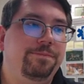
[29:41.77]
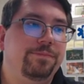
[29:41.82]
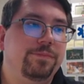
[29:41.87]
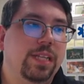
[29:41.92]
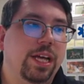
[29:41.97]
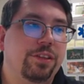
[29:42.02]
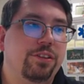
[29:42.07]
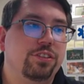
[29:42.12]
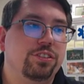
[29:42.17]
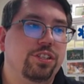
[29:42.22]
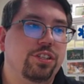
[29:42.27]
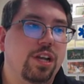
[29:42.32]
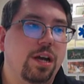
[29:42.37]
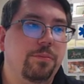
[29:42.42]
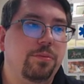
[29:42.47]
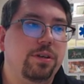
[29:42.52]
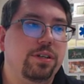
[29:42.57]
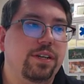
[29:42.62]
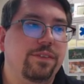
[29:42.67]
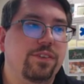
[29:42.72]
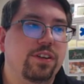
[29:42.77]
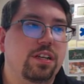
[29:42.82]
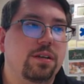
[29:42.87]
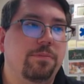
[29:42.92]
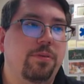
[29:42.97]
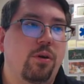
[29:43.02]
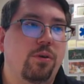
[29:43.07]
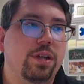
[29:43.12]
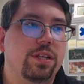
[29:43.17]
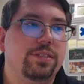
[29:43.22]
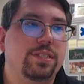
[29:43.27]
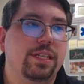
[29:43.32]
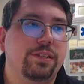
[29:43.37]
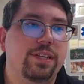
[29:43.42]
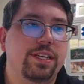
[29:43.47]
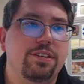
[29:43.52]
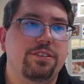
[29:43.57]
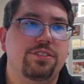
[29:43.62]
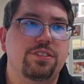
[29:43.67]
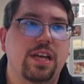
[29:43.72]
now, there's a number of different components that lead to
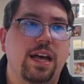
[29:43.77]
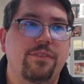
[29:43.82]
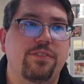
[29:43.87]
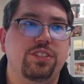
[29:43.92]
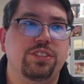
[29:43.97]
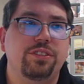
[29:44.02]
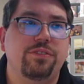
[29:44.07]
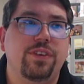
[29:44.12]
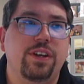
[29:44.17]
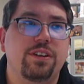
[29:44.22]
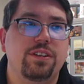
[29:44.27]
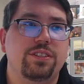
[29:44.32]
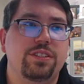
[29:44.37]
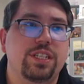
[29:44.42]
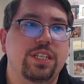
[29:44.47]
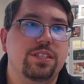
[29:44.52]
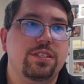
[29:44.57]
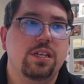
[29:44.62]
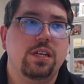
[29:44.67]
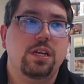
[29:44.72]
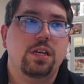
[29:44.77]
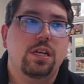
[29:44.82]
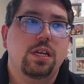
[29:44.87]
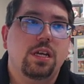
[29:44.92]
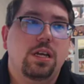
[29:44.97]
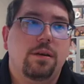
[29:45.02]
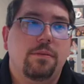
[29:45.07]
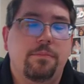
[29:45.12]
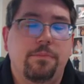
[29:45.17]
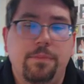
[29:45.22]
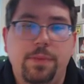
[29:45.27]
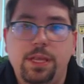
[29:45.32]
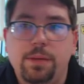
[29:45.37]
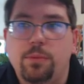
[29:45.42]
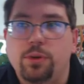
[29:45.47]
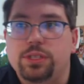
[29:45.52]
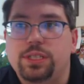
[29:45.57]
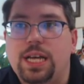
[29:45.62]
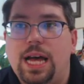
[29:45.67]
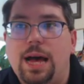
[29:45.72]
esophageal varices. The most
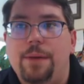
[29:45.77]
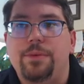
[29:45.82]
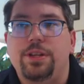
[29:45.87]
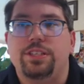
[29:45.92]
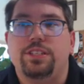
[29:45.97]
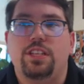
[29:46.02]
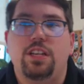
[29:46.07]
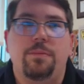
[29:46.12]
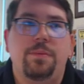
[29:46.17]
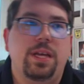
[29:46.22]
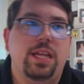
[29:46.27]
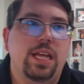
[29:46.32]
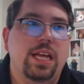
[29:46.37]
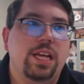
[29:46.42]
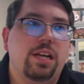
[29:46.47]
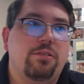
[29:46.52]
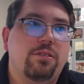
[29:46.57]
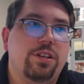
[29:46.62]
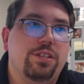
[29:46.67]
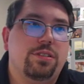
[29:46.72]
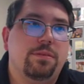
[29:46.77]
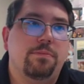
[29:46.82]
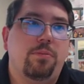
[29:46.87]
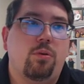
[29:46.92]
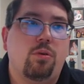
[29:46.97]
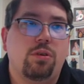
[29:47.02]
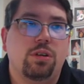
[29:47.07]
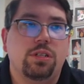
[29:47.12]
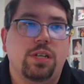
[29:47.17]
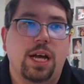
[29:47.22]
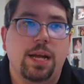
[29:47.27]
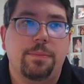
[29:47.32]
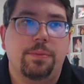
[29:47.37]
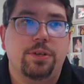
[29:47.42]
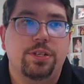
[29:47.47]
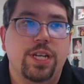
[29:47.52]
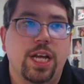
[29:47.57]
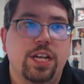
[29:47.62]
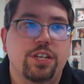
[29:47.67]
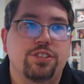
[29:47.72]
common is going to be an increase in portal
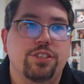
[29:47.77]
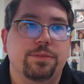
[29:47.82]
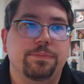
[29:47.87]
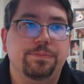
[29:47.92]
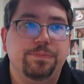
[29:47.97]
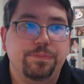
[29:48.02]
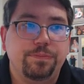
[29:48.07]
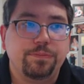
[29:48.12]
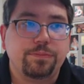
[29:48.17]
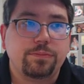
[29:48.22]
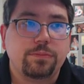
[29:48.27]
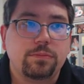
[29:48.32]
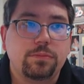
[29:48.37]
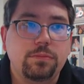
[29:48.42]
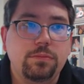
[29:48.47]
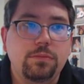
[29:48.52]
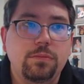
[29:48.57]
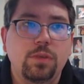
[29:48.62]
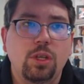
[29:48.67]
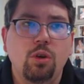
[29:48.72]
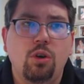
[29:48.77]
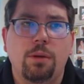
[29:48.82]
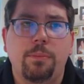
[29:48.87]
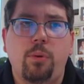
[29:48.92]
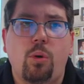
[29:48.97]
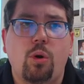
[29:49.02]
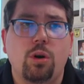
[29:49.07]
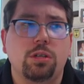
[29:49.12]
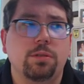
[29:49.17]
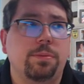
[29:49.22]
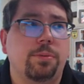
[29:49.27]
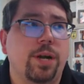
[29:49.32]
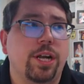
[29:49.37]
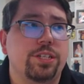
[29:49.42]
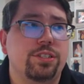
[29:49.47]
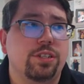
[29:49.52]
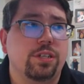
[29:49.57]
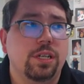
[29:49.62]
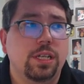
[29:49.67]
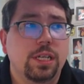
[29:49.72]
hypertension or portal
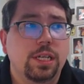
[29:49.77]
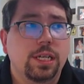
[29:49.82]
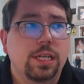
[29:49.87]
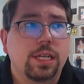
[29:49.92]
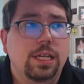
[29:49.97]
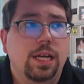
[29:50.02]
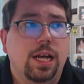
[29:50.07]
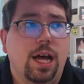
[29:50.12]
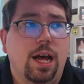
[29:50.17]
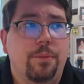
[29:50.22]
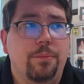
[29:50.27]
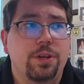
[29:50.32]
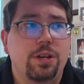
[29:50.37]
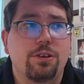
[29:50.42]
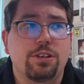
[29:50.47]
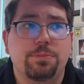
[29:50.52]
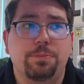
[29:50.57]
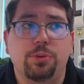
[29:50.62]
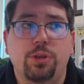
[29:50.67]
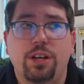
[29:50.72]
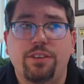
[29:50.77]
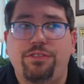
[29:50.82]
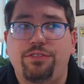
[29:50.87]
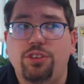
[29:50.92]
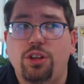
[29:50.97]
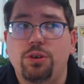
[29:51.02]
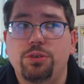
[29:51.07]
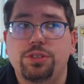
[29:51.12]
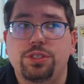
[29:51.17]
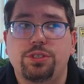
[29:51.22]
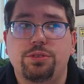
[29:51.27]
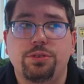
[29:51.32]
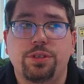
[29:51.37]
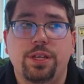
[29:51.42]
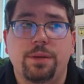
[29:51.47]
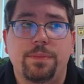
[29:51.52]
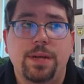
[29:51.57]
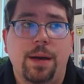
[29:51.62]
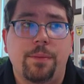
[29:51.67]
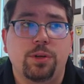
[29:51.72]
pressure. Um, we know as blood flows through the
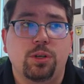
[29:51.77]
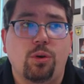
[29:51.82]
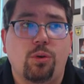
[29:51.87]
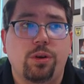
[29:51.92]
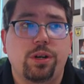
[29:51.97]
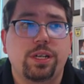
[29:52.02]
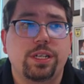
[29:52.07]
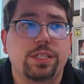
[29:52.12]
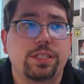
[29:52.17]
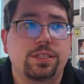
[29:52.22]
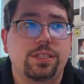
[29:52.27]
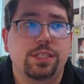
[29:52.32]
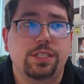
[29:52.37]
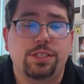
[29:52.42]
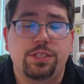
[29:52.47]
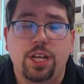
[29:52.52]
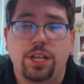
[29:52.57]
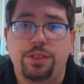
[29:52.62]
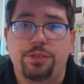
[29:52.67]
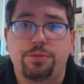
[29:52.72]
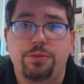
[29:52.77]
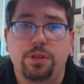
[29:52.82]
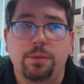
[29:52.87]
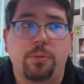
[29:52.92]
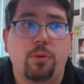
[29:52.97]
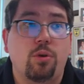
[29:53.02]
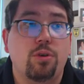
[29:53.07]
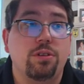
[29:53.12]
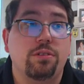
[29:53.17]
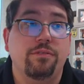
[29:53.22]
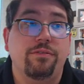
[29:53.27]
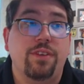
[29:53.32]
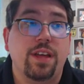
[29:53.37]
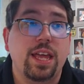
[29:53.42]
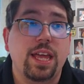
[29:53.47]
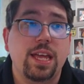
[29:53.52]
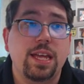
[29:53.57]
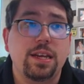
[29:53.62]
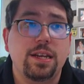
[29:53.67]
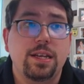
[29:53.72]
abdominal organs, it's done through the portal
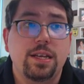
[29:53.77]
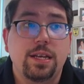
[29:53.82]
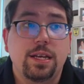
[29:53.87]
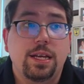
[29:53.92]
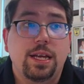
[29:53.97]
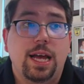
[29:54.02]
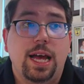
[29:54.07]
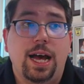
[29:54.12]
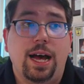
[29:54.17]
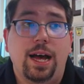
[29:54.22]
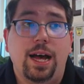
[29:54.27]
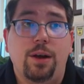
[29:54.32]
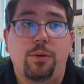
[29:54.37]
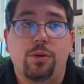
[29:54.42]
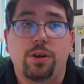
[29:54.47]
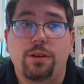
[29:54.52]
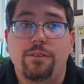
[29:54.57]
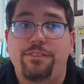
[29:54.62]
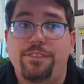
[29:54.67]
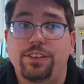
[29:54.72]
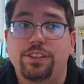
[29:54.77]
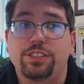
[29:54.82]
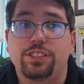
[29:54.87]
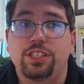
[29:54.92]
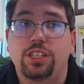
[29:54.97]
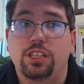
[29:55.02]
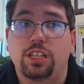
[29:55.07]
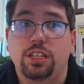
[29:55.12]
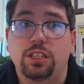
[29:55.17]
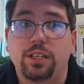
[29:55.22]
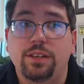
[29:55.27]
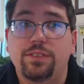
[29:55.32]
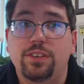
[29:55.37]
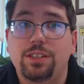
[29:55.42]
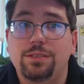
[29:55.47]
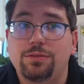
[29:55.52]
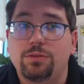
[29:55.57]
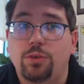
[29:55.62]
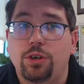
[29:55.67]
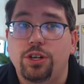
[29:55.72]
vein, uh, where it fills into the liver,
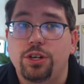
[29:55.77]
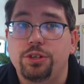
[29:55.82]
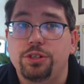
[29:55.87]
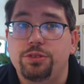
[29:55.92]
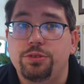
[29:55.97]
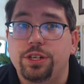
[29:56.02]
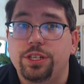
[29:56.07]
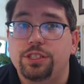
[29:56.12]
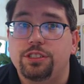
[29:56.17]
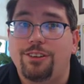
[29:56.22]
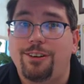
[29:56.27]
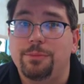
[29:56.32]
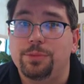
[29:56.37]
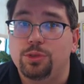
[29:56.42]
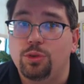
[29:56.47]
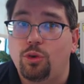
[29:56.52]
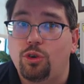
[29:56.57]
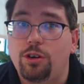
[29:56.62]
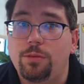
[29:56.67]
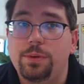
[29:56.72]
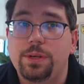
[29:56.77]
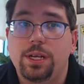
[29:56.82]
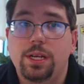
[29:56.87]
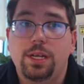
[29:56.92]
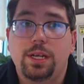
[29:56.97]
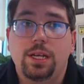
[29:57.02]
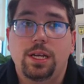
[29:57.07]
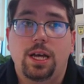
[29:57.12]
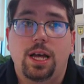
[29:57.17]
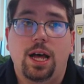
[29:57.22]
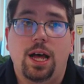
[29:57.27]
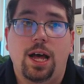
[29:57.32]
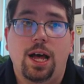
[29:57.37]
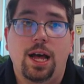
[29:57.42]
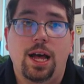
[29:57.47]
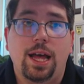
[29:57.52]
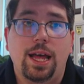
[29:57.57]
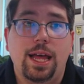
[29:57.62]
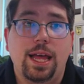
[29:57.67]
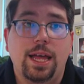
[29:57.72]
where nutrients are absorbed uh,
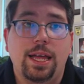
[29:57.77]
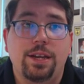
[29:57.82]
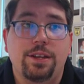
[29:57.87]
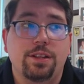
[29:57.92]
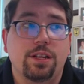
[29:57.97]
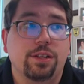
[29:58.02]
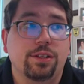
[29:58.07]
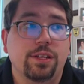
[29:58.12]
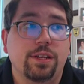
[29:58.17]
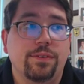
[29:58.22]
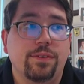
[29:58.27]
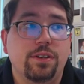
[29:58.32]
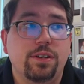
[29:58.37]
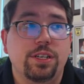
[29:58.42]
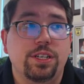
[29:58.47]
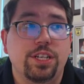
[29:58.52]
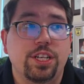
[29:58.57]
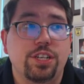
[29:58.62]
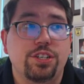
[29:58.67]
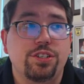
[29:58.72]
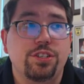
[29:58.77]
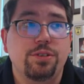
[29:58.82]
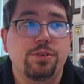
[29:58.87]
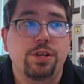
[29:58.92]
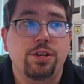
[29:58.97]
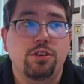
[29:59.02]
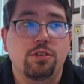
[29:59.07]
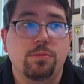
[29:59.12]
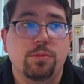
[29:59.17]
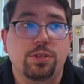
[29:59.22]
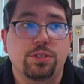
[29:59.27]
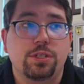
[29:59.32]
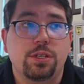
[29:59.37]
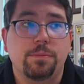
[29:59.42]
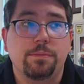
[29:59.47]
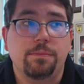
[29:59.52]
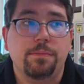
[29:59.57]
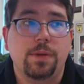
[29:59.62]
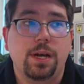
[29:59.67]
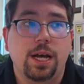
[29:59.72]
into the liver and tissue, and numerous com
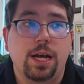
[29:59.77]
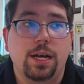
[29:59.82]
uh,